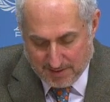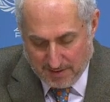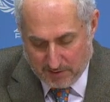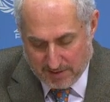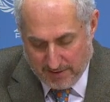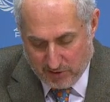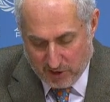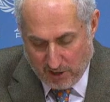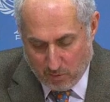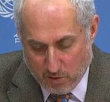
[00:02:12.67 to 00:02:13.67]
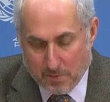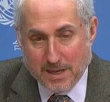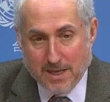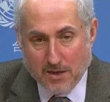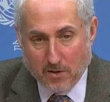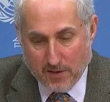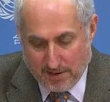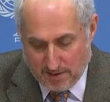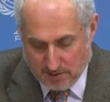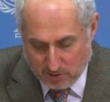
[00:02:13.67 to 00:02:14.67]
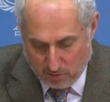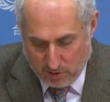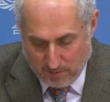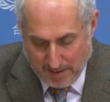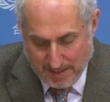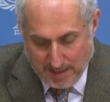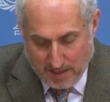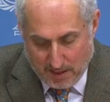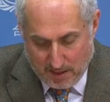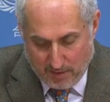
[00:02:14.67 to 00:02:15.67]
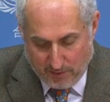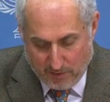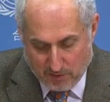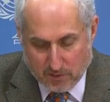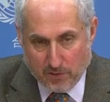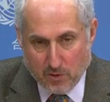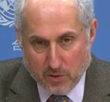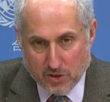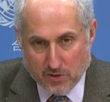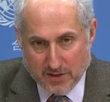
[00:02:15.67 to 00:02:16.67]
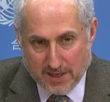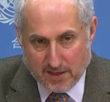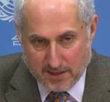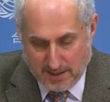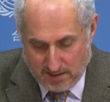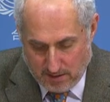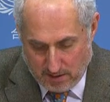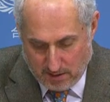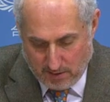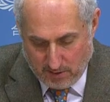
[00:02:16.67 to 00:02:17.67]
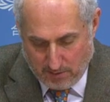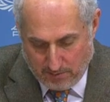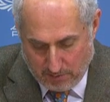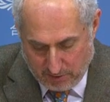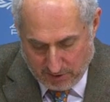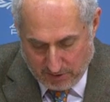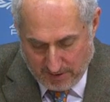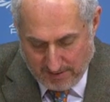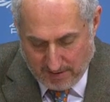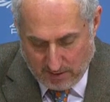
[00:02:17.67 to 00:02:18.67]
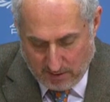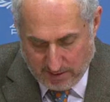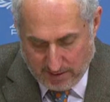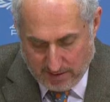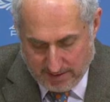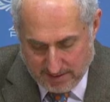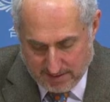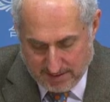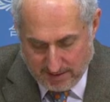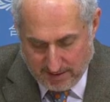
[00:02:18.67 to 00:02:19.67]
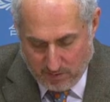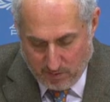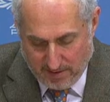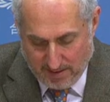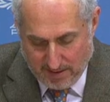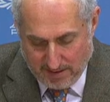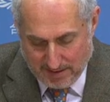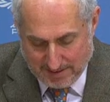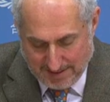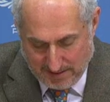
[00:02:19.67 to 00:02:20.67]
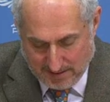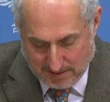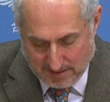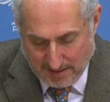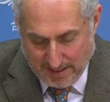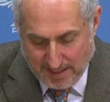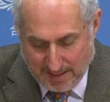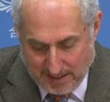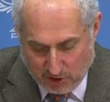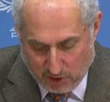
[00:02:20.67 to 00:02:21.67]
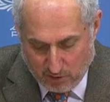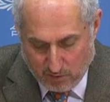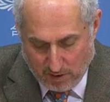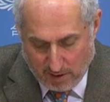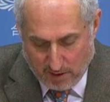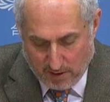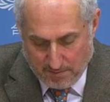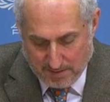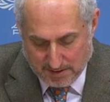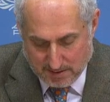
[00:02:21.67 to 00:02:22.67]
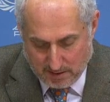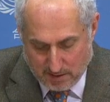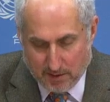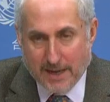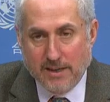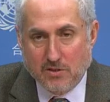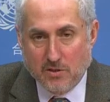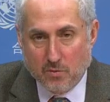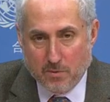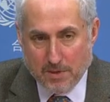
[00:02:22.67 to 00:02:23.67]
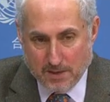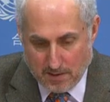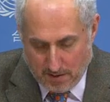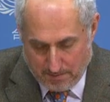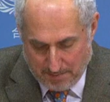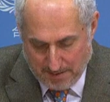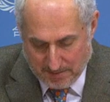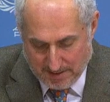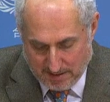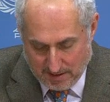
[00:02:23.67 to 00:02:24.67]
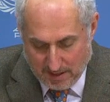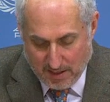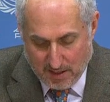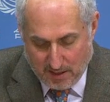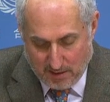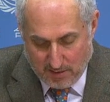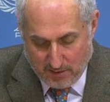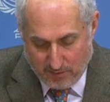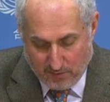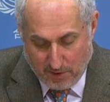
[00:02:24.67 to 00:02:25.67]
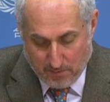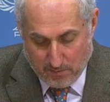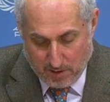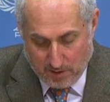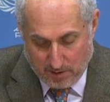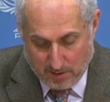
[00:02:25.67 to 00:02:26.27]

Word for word: The Secretary General will be here in this room. Uh, for those of you who wish to attend in uh, person, I think UNCA is dealing with the attendance issue. Uh, Miss uh, Andersen will be uh, beamed in uh, from